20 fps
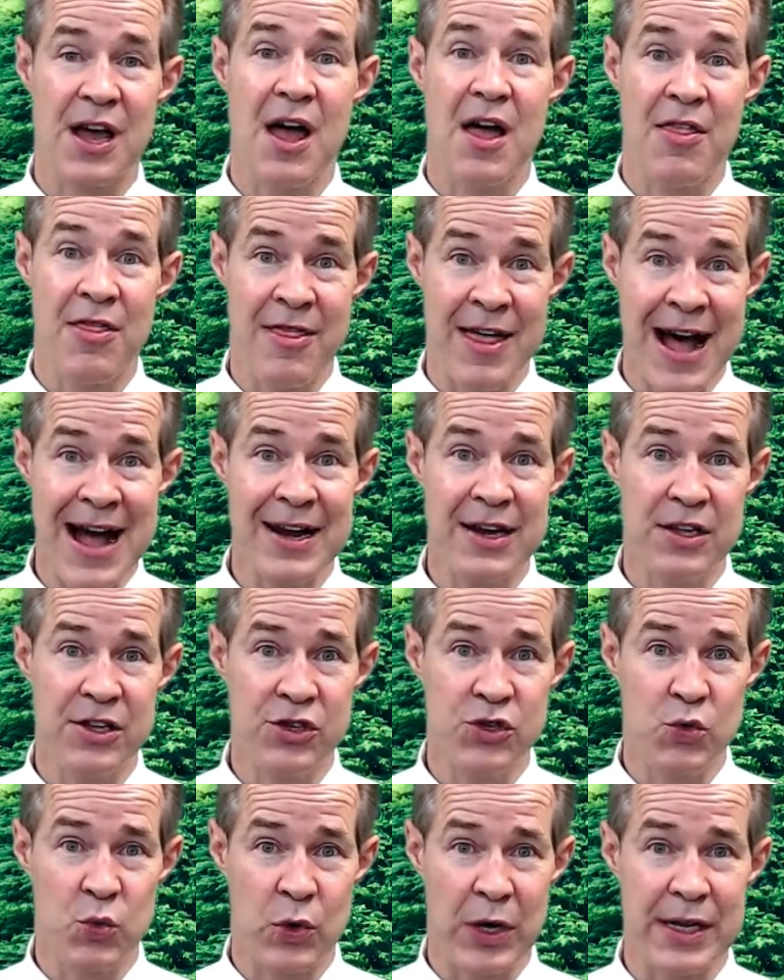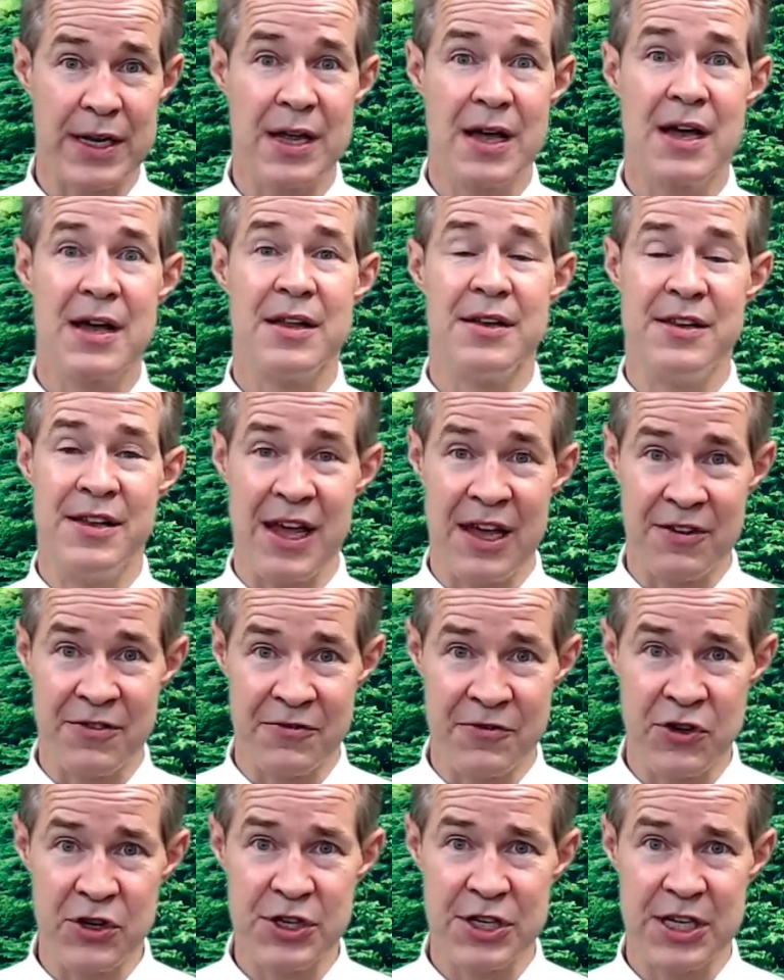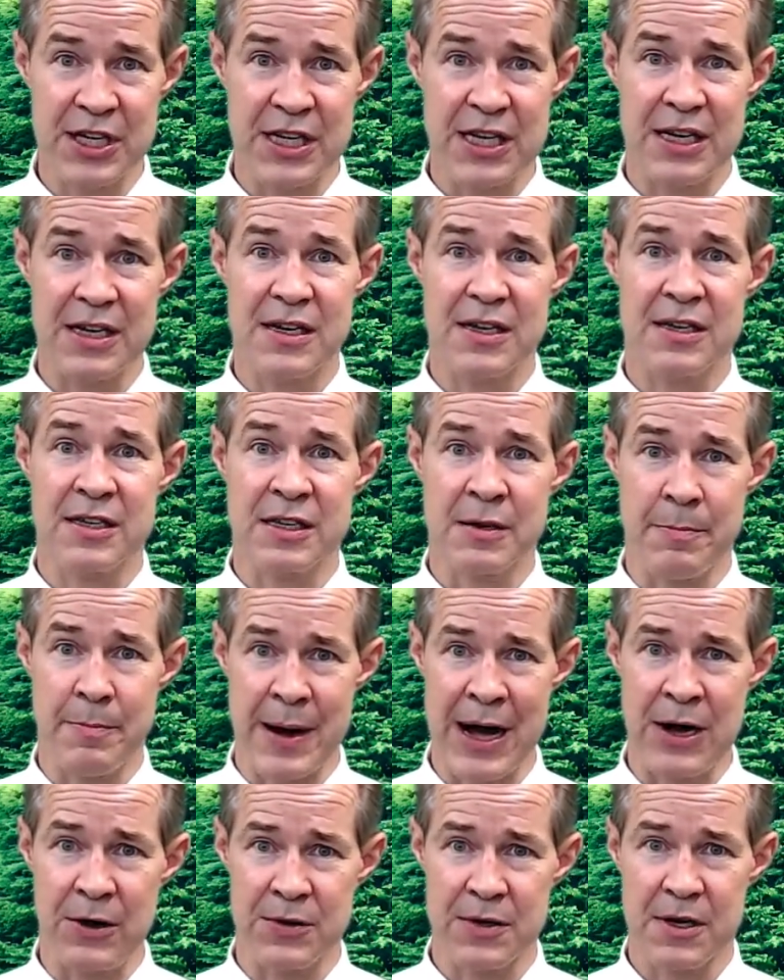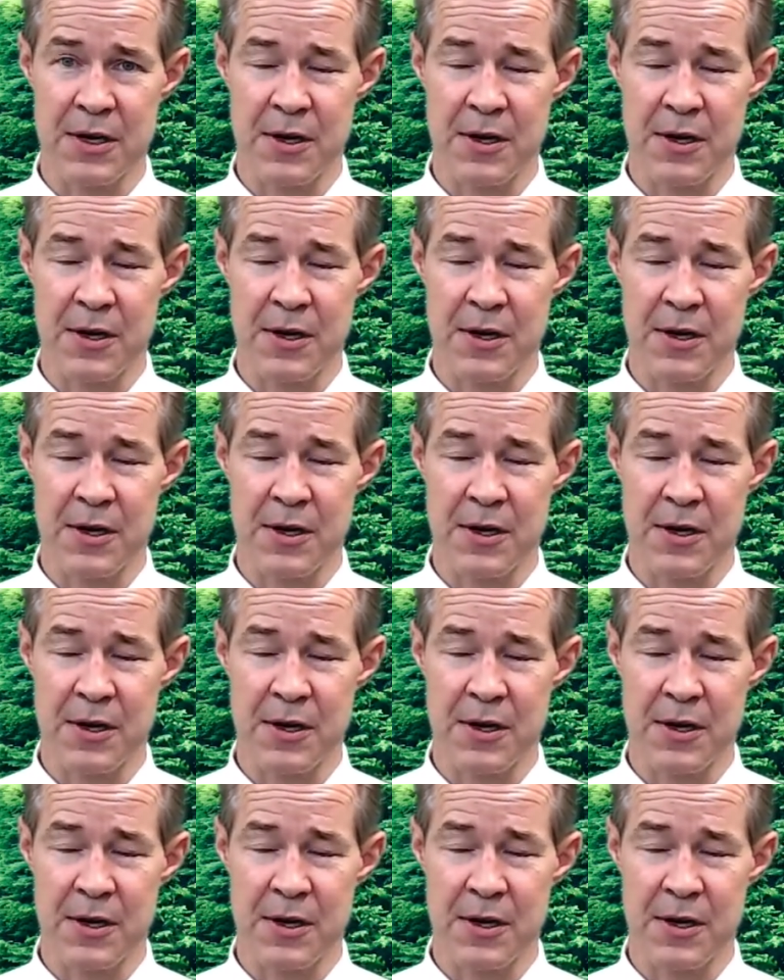That is what diversity is about.